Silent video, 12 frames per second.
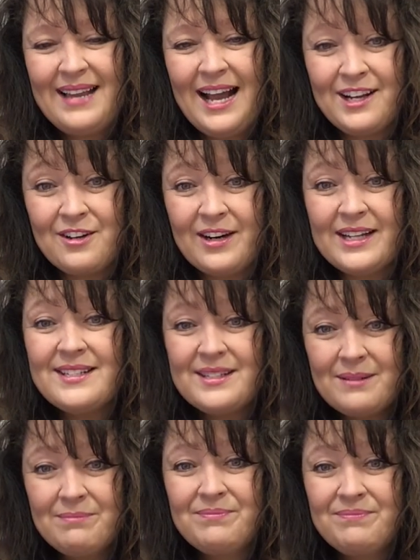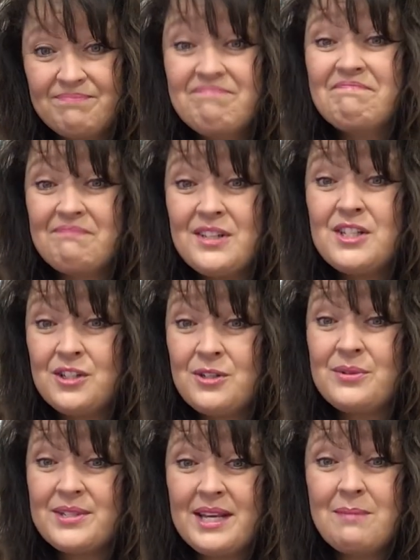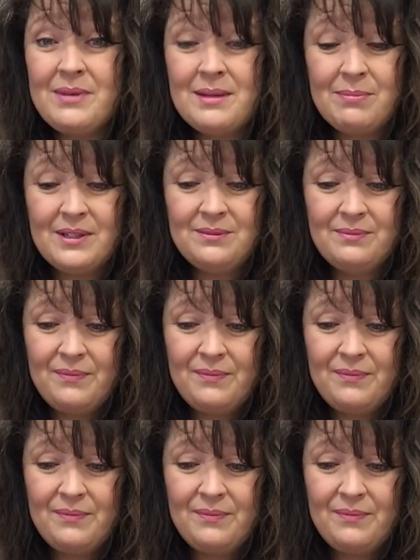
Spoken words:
I grinned. Tuesday people.